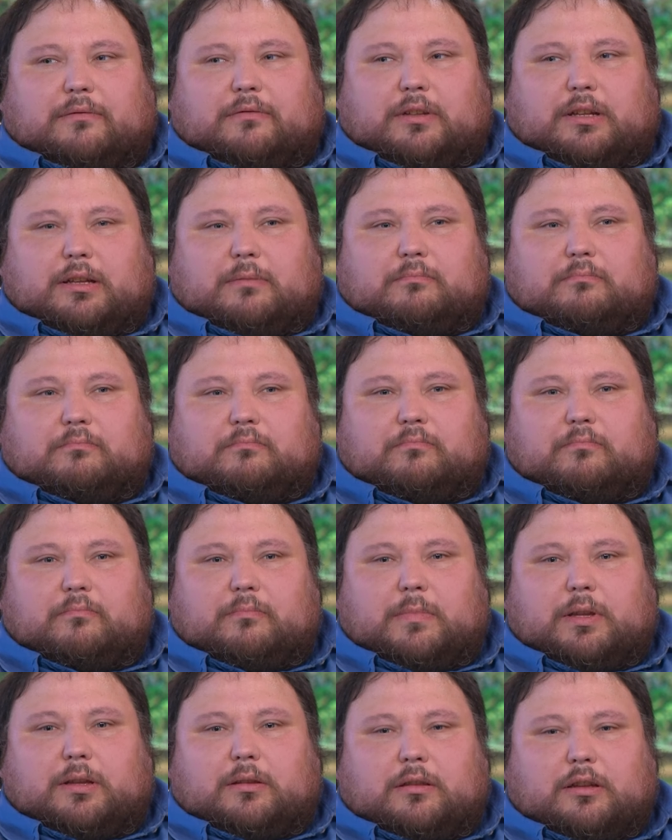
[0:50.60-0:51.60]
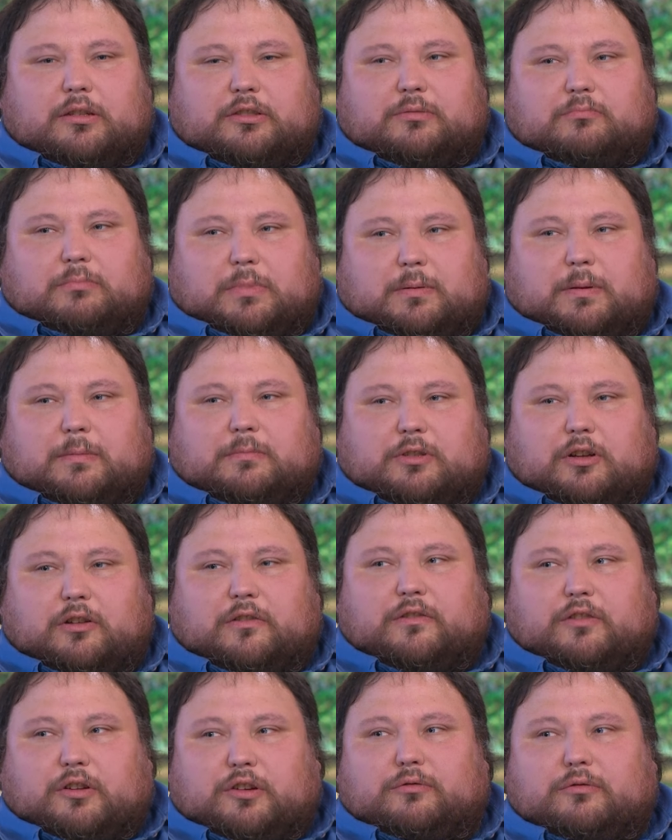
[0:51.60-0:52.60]
have, like, my mum's
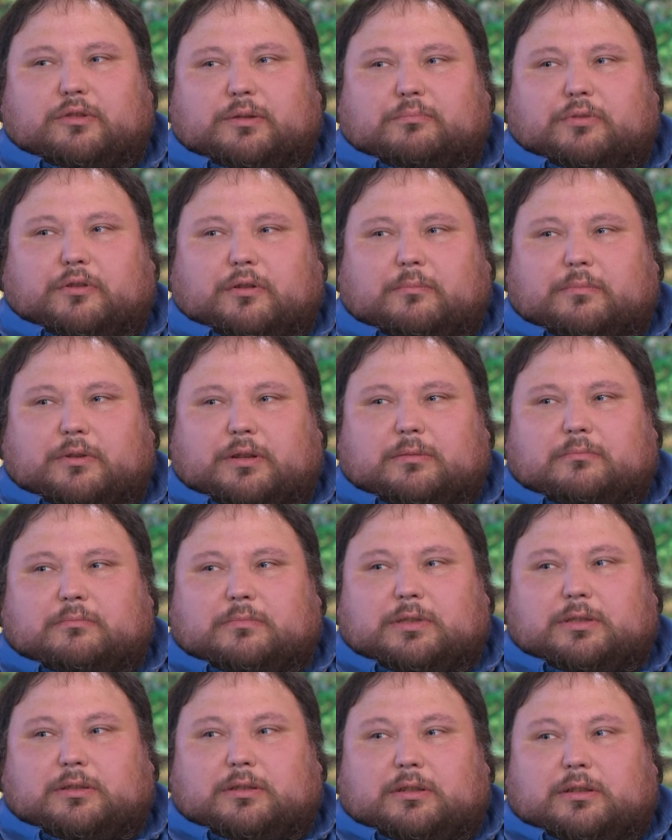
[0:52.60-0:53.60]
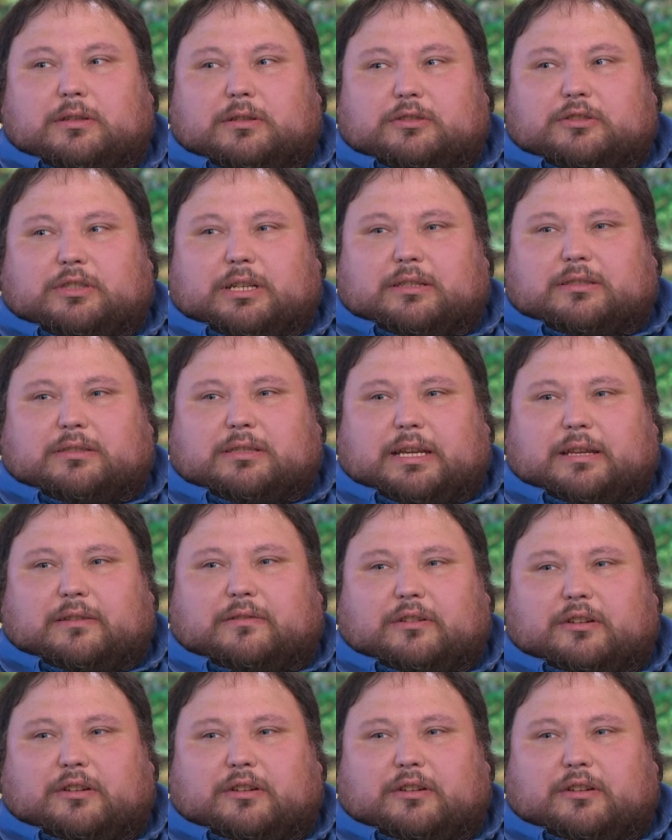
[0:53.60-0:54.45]
got a thyroid problem. She has to take